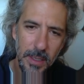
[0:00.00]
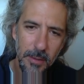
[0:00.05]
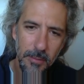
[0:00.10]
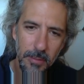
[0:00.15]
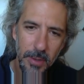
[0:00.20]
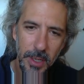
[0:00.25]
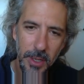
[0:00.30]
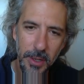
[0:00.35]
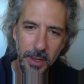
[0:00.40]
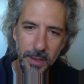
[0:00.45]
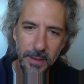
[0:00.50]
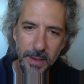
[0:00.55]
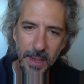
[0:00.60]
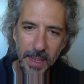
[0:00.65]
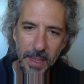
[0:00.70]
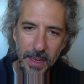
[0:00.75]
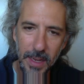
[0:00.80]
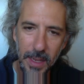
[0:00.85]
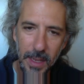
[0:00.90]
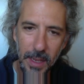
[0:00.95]
We go to
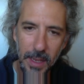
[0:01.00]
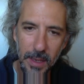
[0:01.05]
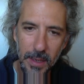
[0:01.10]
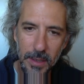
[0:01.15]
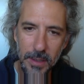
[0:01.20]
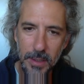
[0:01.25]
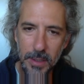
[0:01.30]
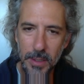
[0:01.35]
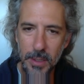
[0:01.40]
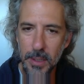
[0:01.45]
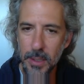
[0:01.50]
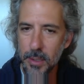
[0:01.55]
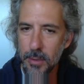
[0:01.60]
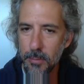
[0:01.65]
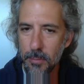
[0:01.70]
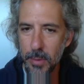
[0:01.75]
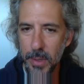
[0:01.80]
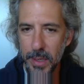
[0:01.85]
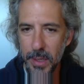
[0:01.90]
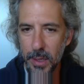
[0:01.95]
data,
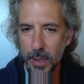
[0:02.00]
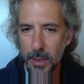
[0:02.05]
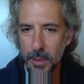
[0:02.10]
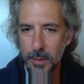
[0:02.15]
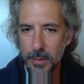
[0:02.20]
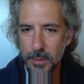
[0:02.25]
we go